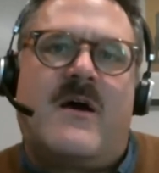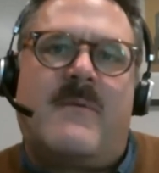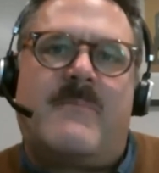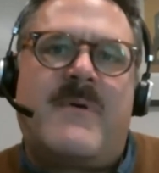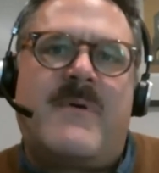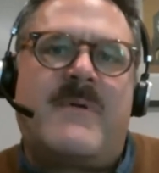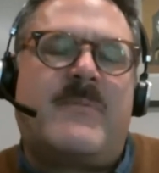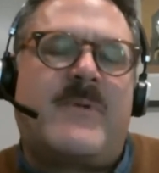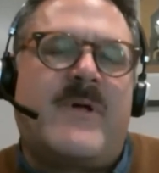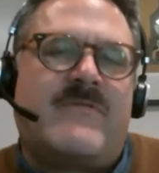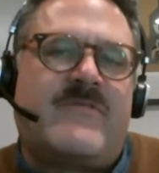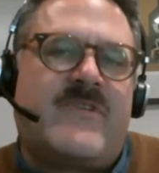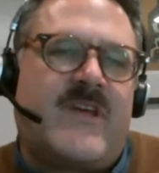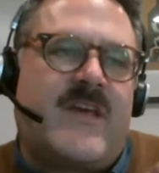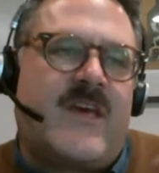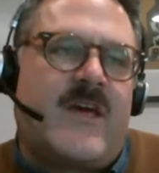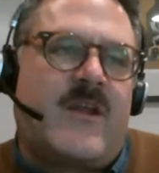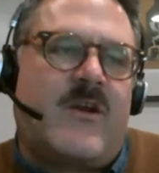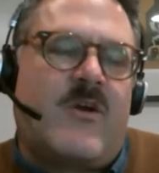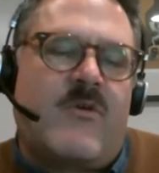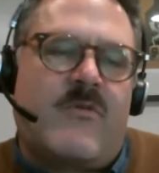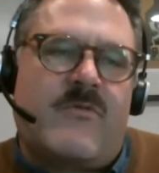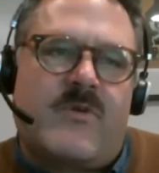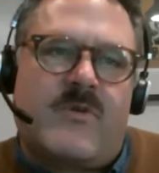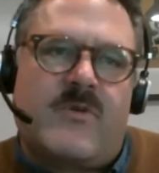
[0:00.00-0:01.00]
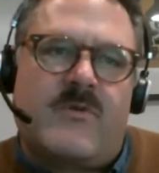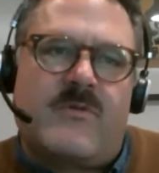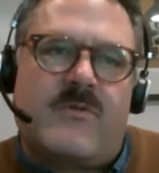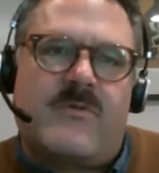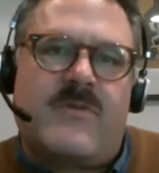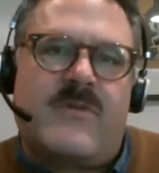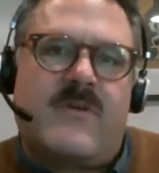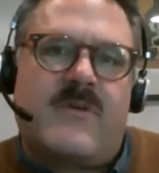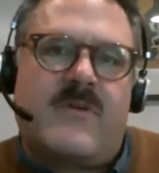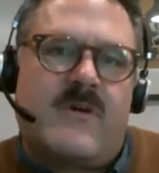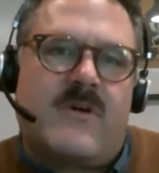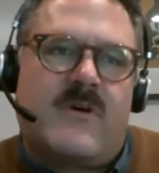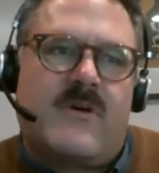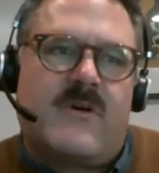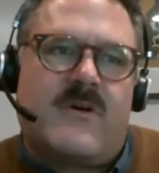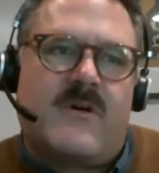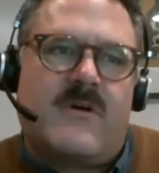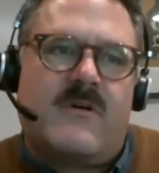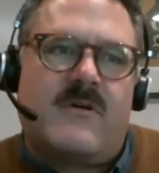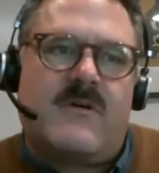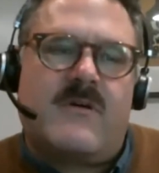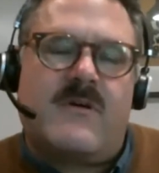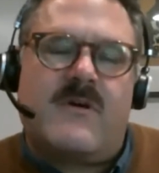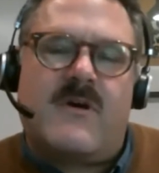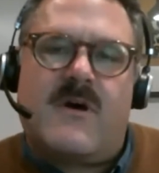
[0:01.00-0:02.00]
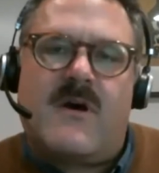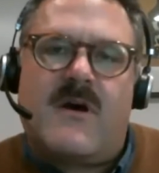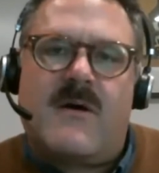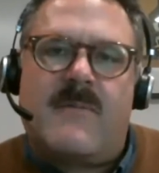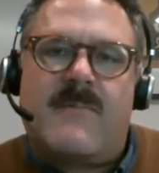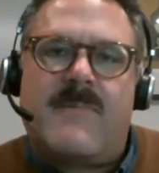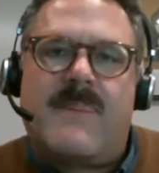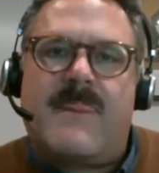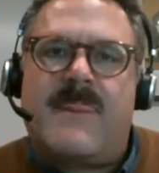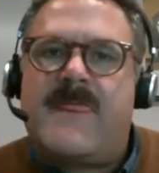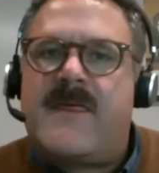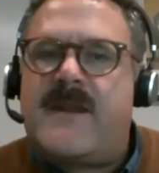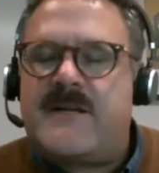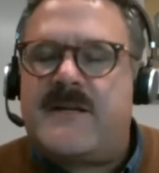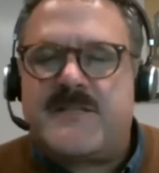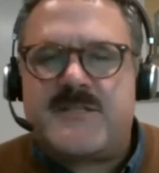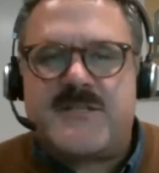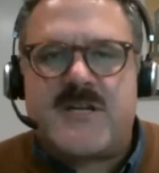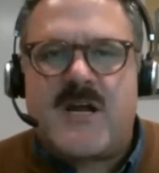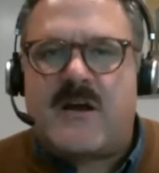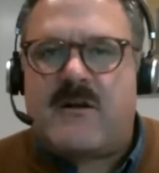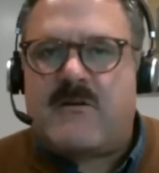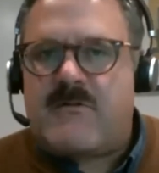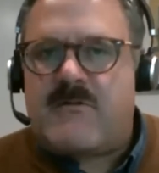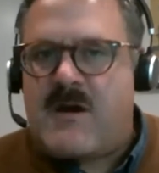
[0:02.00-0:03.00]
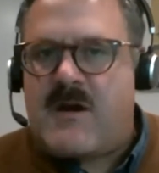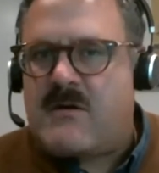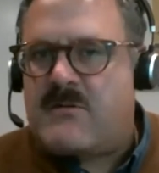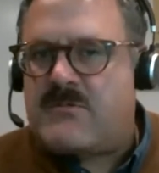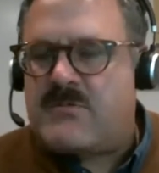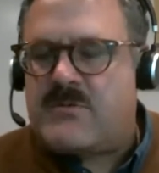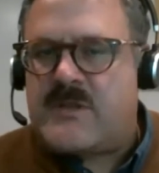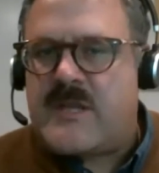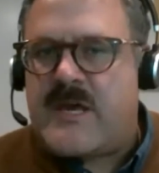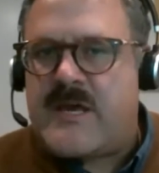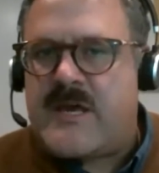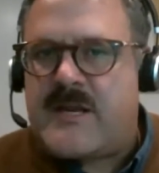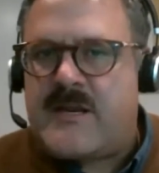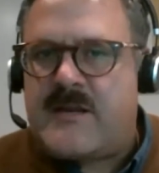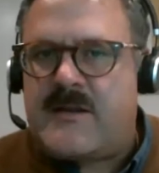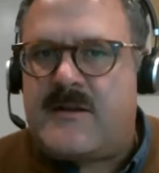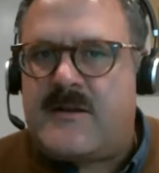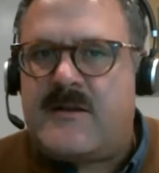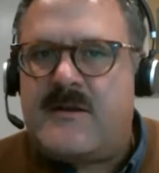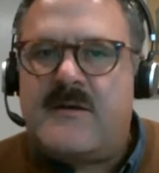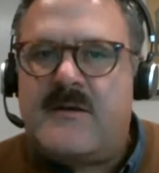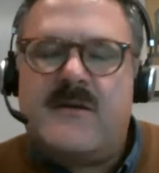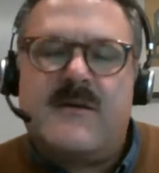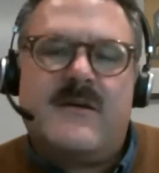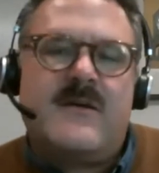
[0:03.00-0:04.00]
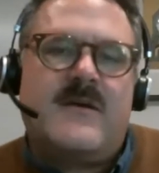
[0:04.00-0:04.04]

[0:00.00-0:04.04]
People have to get over that it's not ground related.